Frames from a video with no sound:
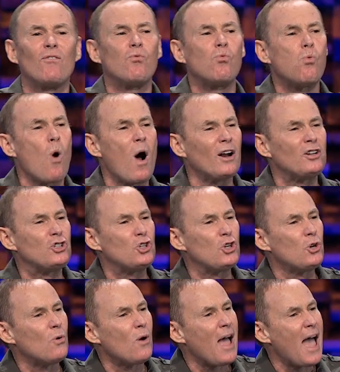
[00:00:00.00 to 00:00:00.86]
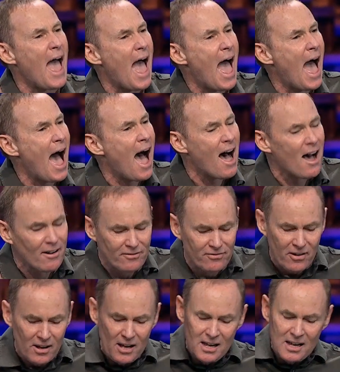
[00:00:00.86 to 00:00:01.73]
of what you
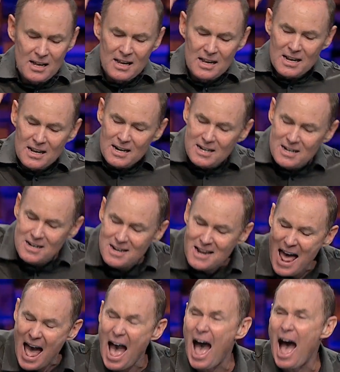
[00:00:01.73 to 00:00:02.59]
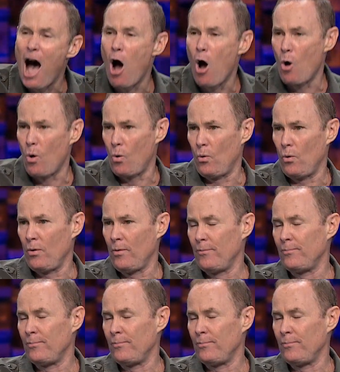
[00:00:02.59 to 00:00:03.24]
have now.